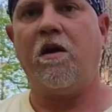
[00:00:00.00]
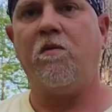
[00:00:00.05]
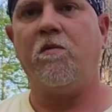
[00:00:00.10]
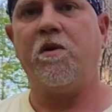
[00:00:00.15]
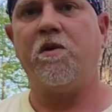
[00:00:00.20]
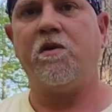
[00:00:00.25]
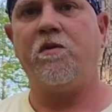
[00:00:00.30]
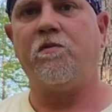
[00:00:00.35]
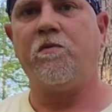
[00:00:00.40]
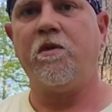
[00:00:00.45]

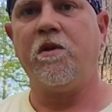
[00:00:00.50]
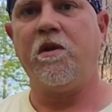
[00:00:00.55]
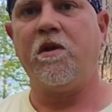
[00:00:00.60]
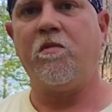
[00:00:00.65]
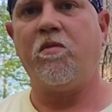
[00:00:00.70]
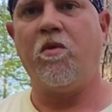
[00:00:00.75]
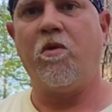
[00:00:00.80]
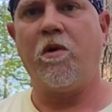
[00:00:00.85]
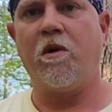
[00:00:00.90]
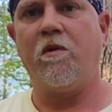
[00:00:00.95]
which is really
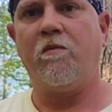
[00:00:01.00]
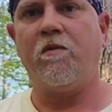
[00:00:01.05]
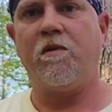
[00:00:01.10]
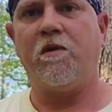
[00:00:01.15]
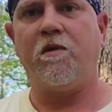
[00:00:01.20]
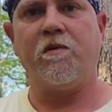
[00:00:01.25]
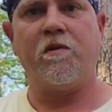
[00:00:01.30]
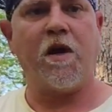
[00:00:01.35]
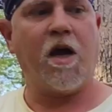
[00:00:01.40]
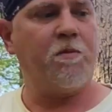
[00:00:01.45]
important with
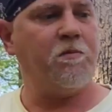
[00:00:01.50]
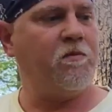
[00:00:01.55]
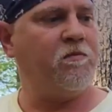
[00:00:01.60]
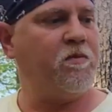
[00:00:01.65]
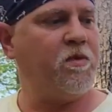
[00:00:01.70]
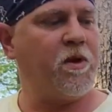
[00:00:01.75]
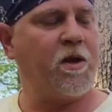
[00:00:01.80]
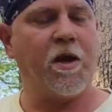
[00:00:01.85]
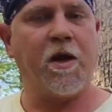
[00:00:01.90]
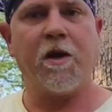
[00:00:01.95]
this type
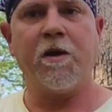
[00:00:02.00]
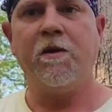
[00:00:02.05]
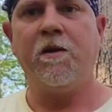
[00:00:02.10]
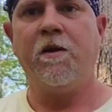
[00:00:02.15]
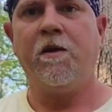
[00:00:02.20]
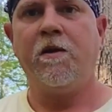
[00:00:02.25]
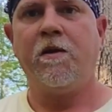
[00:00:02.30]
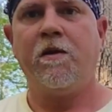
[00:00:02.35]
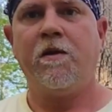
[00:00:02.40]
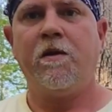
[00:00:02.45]
of playing.
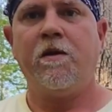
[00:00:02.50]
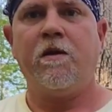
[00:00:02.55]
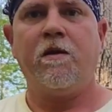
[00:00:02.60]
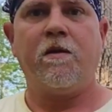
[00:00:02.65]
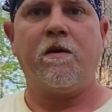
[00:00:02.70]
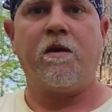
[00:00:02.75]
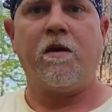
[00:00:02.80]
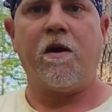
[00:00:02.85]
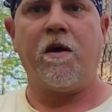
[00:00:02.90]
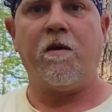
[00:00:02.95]

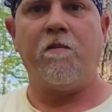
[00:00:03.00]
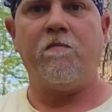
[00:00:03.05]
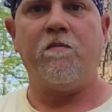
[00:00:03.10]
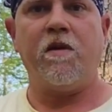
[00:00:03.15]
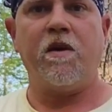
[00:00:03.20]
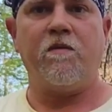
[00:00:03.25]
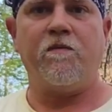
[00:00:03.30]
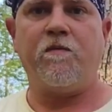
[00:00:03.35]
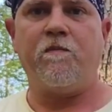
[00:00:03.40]
I